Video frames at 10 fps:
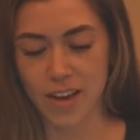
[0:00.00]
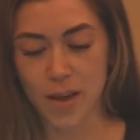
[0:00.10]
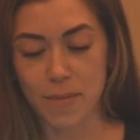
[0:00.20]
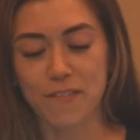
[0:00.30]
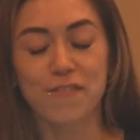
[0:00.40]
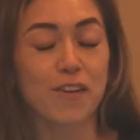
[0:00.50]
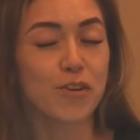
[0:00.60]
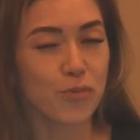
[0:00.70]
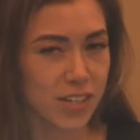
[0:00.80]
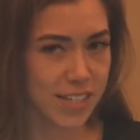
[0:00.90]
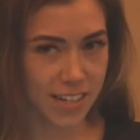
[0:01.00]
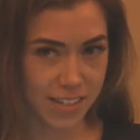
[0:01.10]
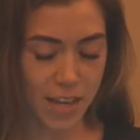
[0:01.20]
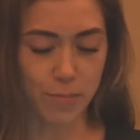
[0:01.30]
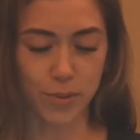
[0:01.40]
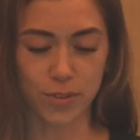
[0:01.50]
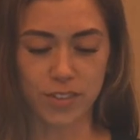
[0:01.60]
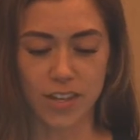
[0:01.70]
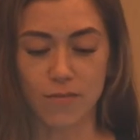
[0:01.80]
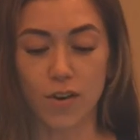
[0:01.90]
My favorite recent example
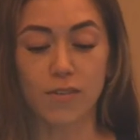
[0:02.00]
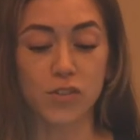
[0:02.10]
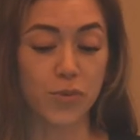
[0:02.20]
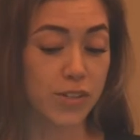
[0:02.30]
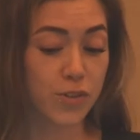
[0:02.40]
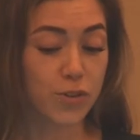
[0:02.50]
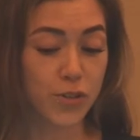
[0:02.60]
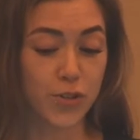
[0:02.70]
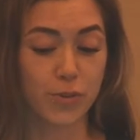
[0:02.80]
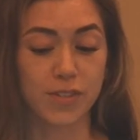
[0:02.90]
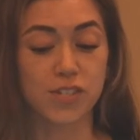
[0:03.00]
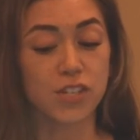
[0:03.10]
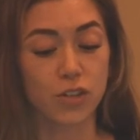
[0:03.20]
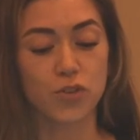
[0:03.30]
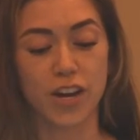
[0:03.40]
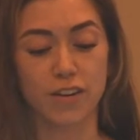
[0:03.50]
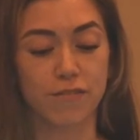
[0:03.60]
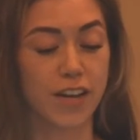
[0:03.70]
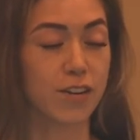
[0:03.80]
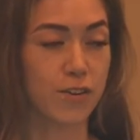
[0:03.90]
involves a researcher who is still trying to
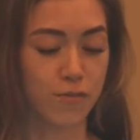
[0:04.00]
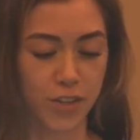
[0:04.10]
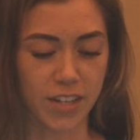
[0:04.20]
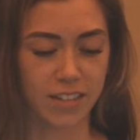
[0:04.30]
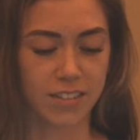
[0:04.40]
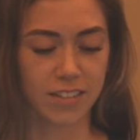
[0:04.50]
find her footing.